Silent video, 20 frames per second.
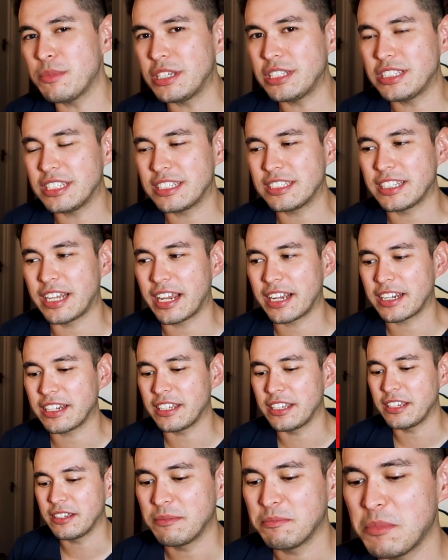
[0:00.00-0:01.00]
miss
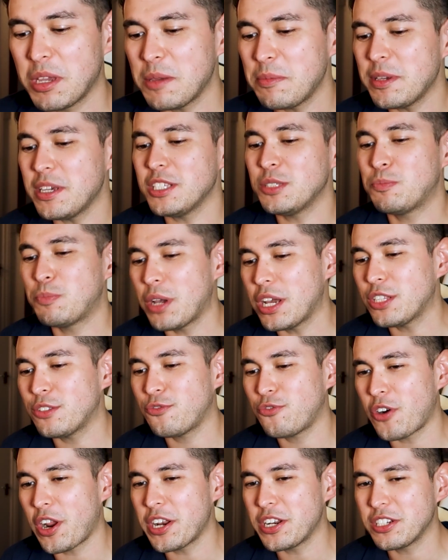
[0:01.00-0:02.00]
exactly? Maybe his
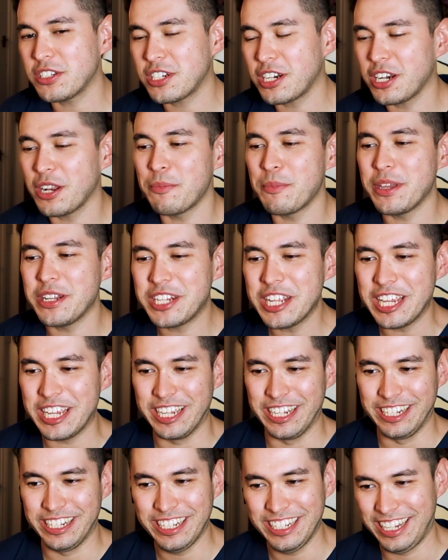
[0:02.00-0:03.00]
best friend,
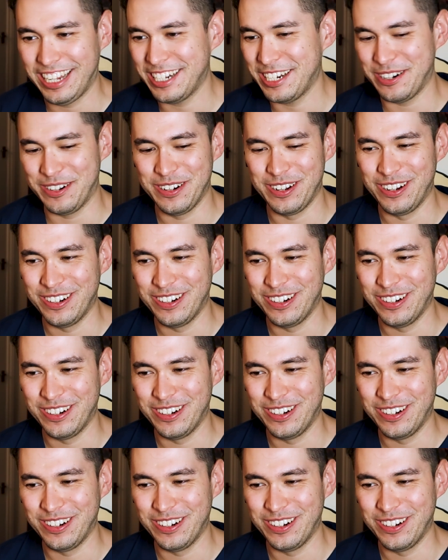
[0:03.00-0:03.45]
chlamydia. I don't